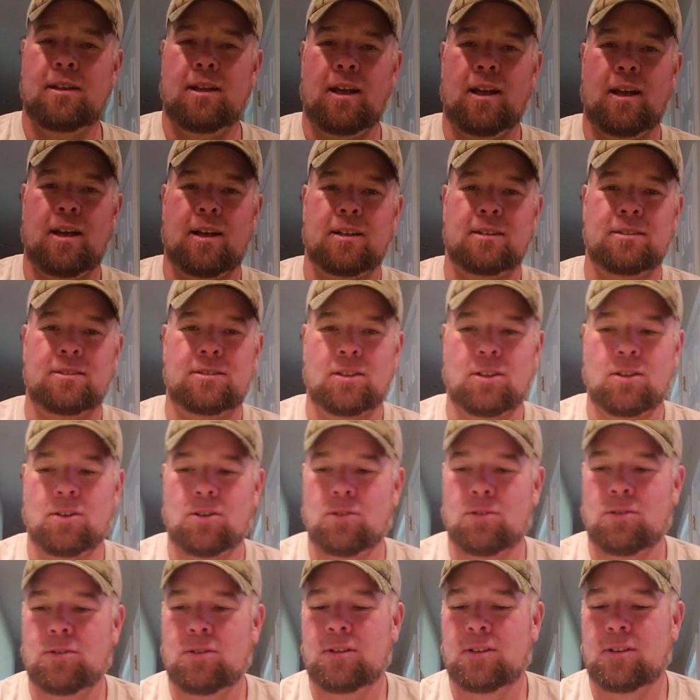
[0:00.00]
yeah,
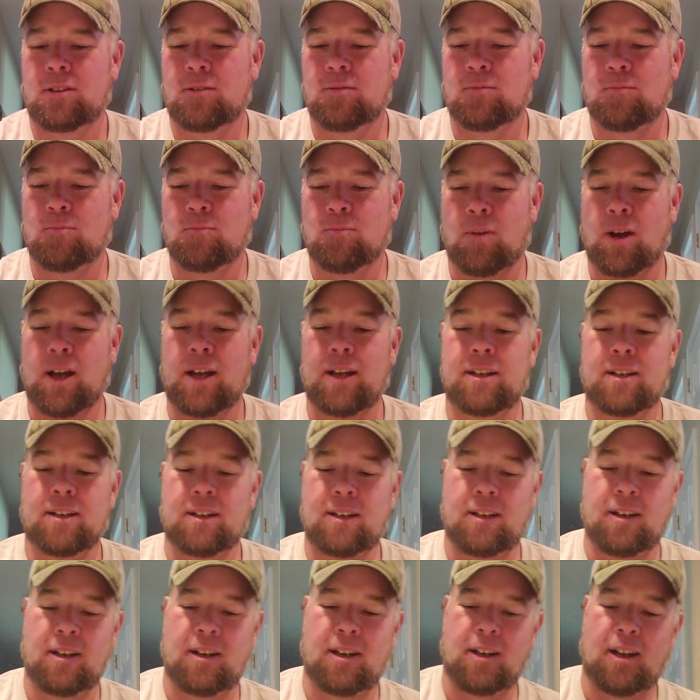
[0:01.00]
so my
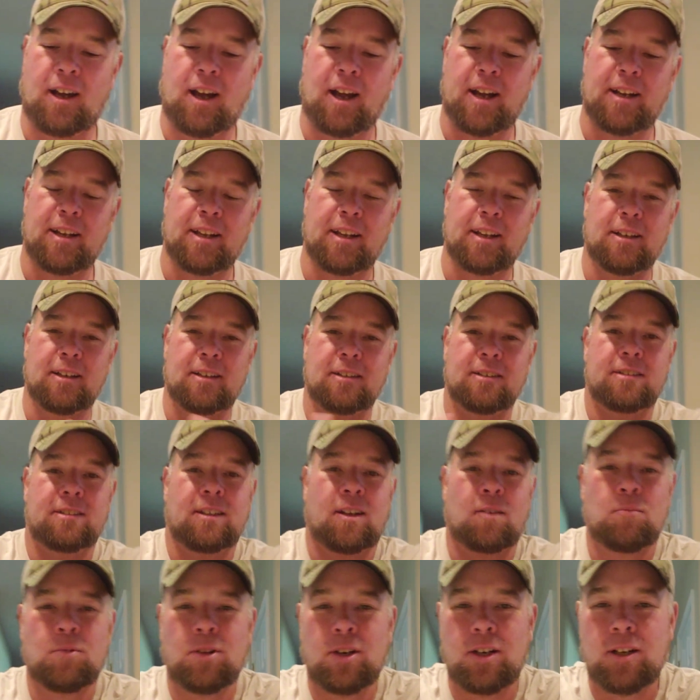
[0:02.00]
idea is
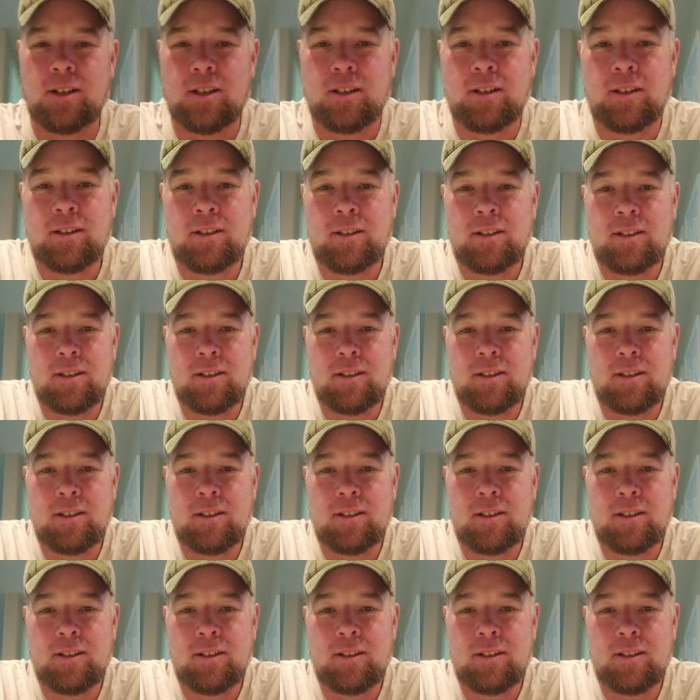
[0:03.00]
I'm gonna,